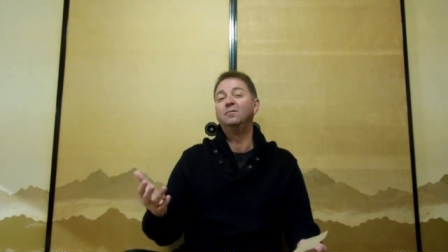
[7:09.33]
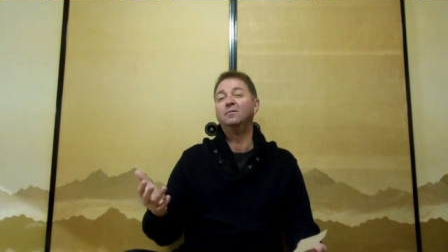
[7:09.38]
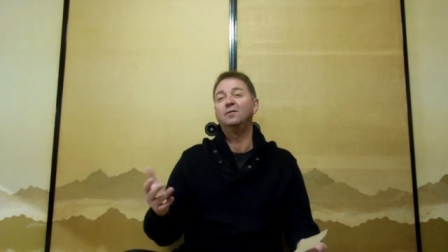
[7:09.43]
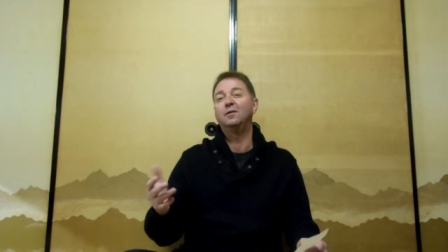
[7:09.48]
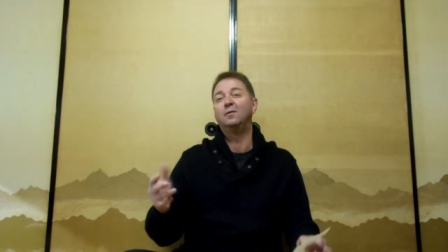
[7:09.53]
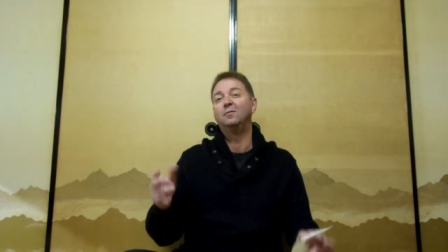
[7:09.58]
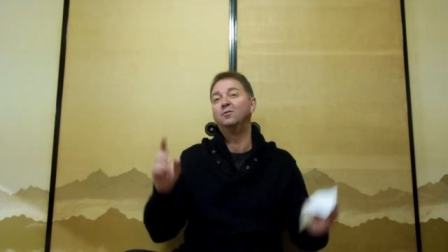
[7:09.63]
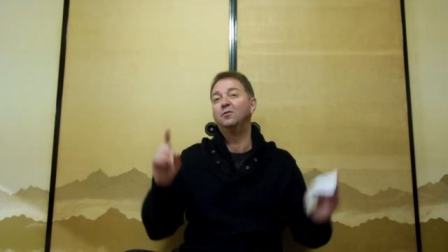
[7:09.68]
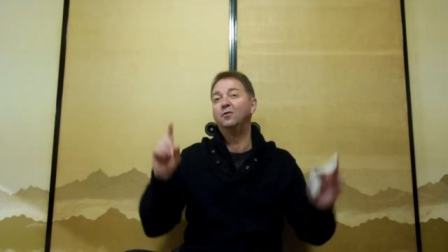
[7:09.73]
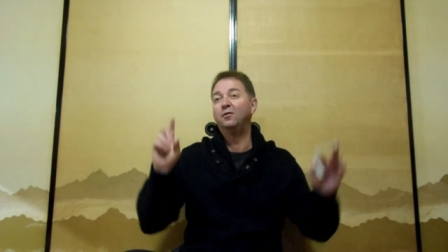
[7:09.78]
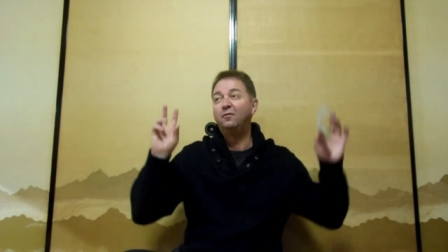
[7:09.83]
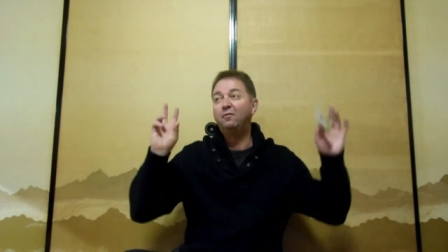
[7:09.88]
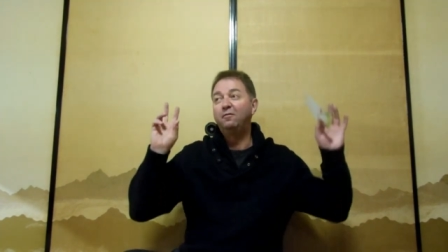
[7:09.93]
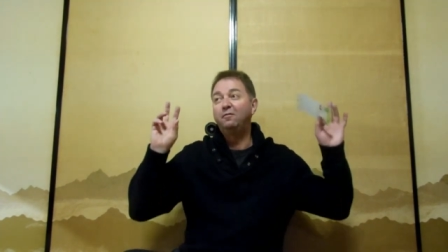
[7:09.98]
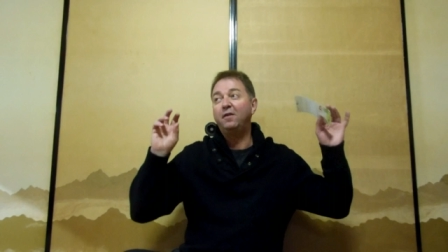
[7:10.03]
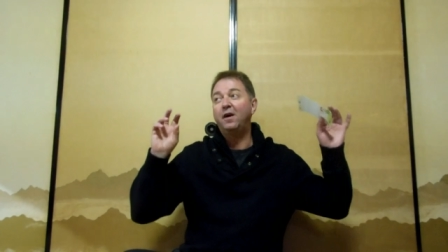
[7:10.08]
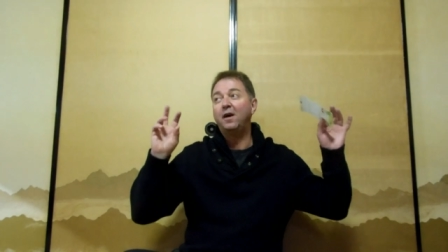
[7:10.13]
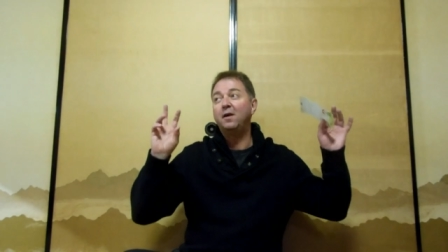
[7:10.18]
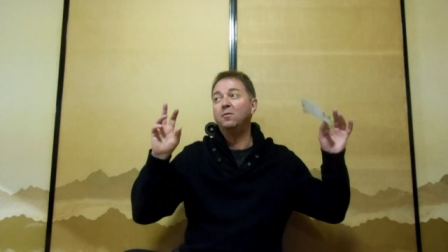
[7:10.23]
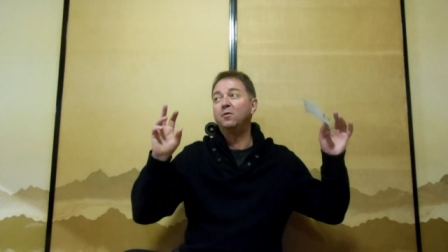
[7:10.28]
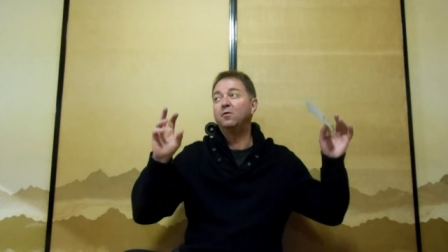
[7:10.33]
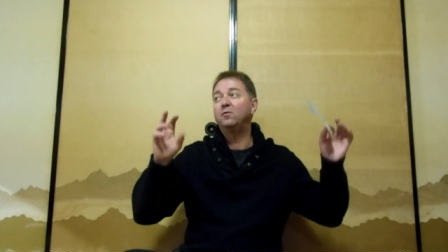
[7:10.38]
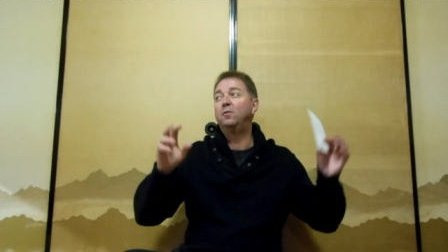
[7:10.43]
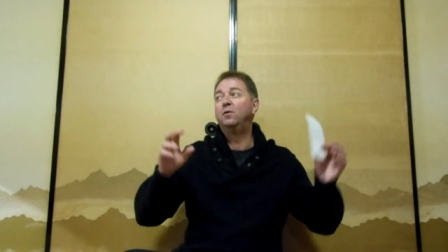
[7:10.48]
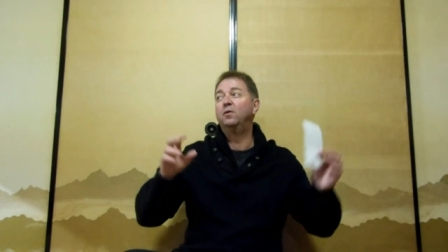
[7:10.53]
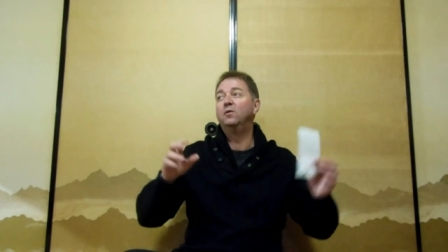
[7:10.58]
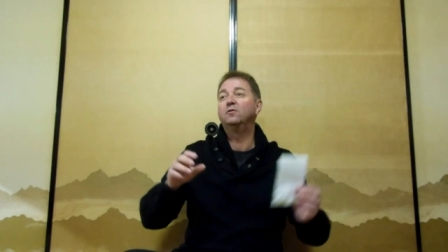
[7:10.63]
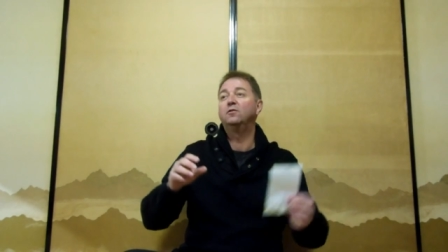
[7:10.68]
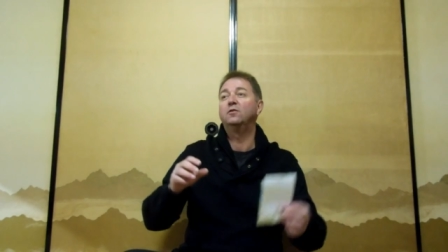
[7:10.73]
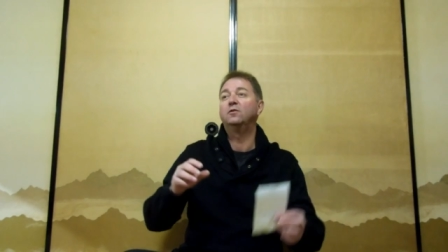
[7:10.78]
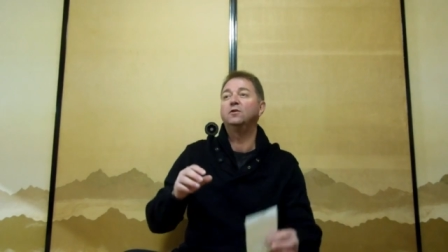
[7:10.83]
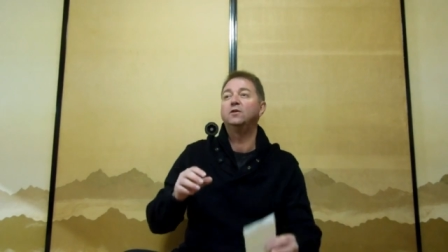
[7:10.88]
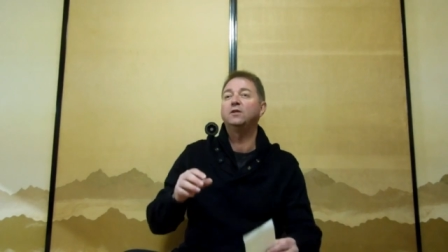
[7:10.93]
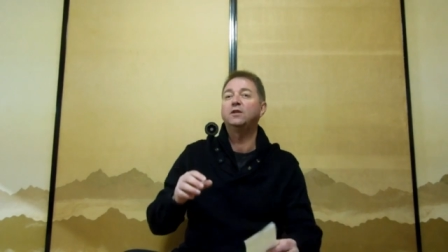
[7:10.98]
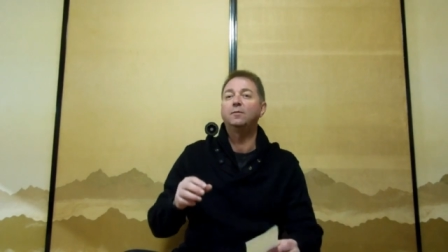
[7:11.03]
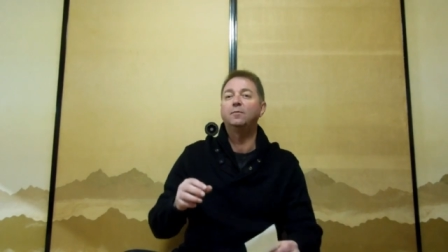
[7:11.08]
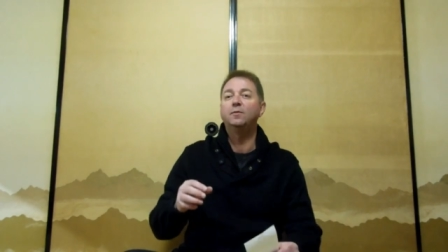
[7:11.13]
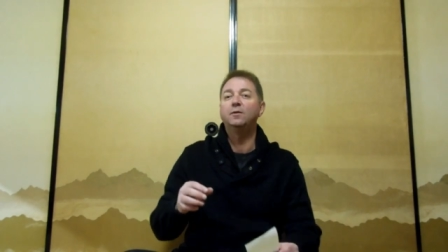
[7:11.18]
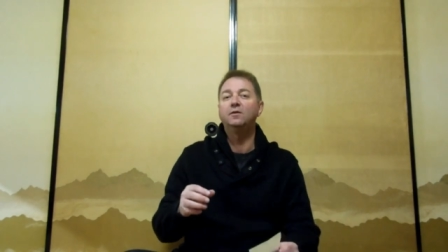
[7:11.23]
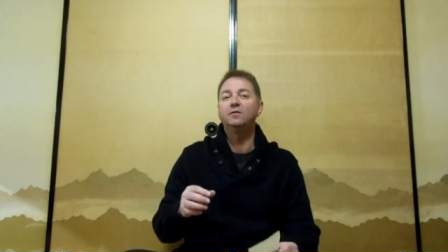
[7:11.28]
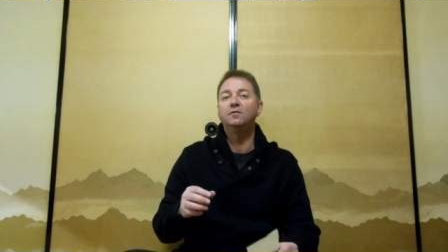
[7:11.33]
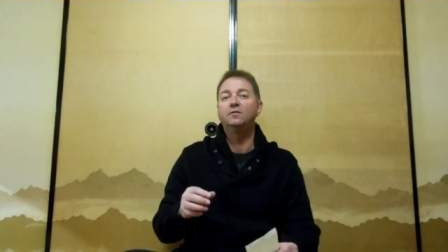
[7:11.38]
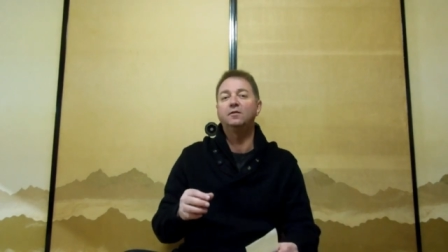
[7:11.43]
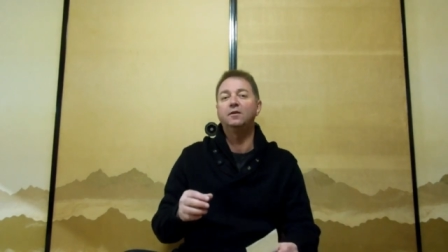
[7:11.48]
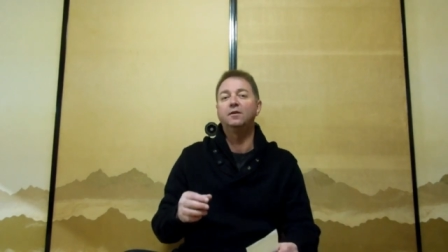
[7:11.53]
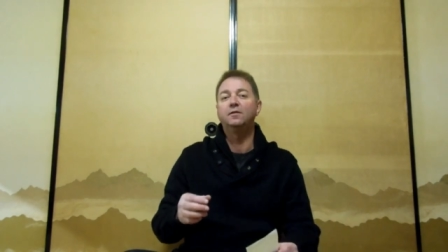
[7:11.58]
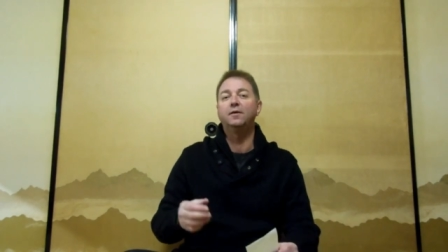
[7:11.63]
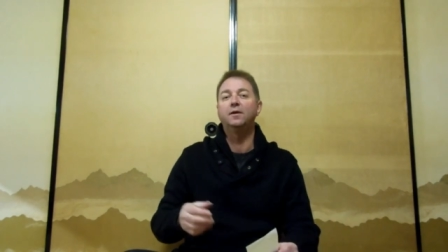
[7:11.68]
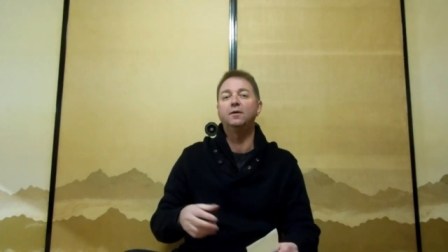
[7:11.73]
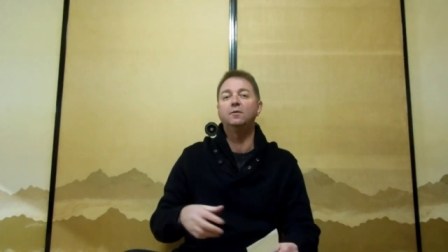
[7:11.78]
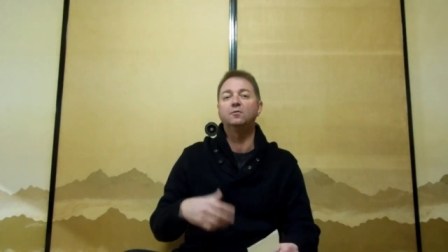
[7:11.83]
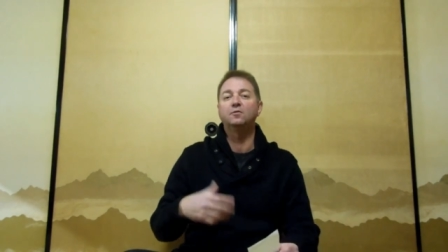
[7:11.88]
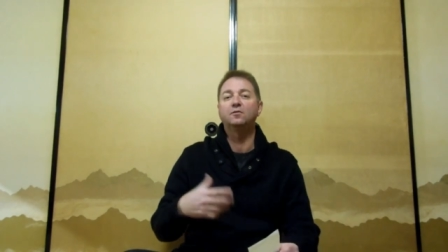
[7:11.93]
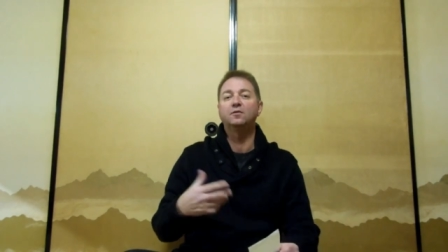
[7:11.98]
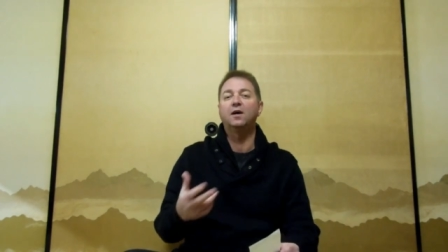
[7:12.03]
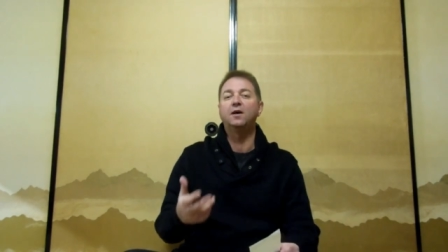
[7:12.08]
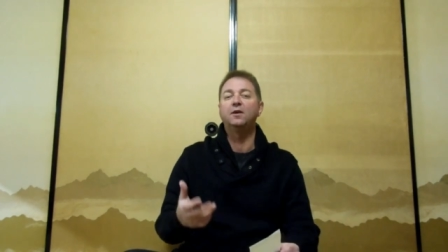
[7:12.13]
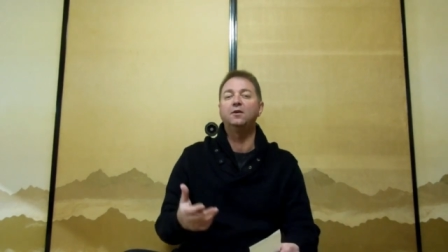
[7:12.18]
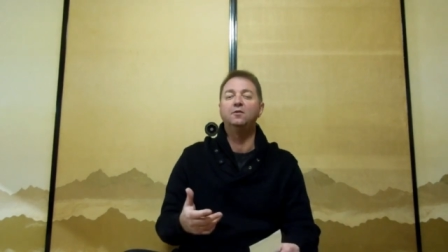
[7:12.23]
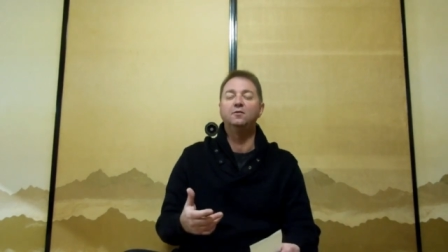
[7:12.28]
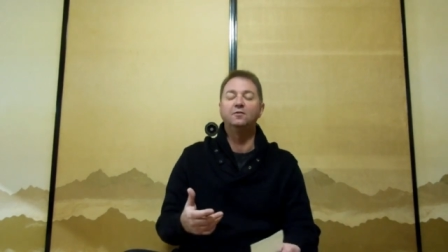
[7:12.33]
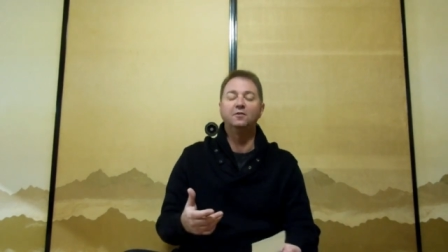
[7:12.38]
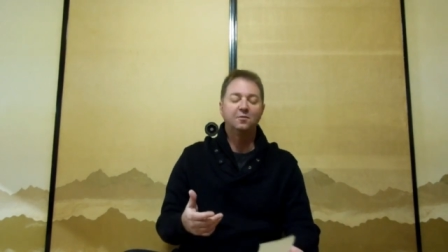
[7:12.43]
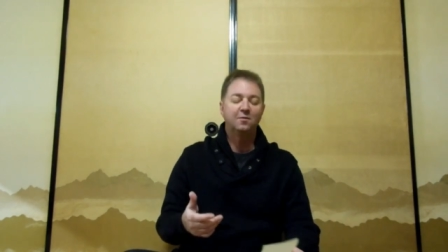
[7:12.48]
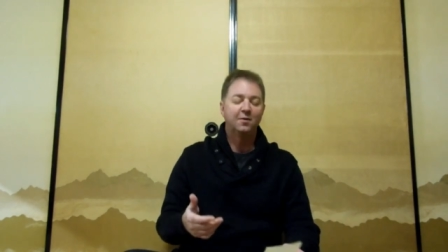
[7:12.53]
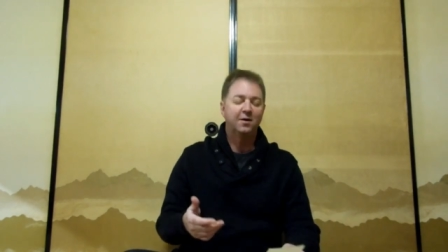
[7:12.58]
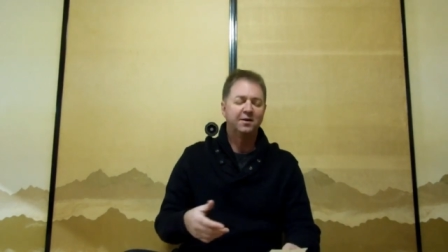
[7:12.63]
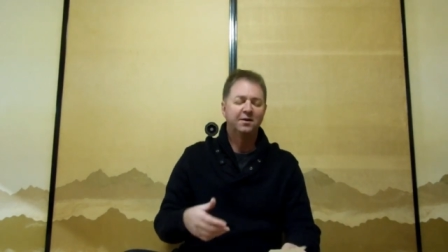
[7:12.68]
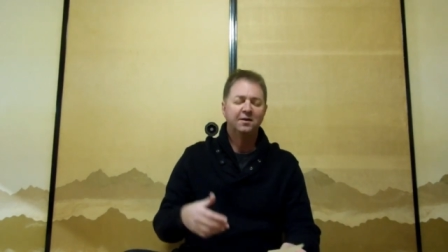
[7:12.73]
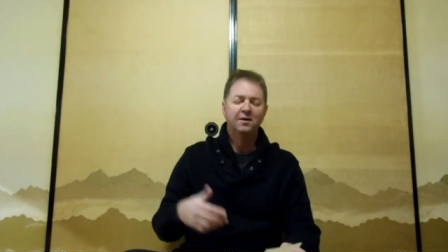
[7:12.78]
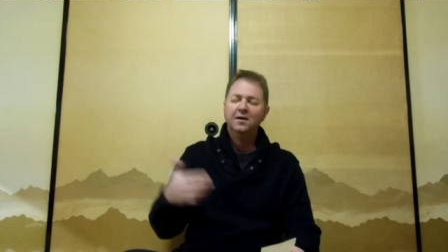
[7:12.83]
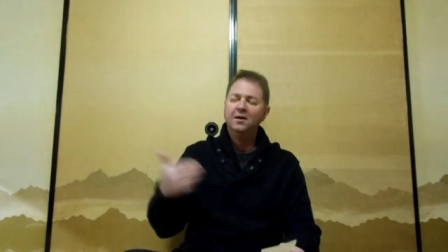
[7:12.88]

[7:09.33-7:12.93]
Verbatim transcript: some sort of famous person on Japanese T V will start using one.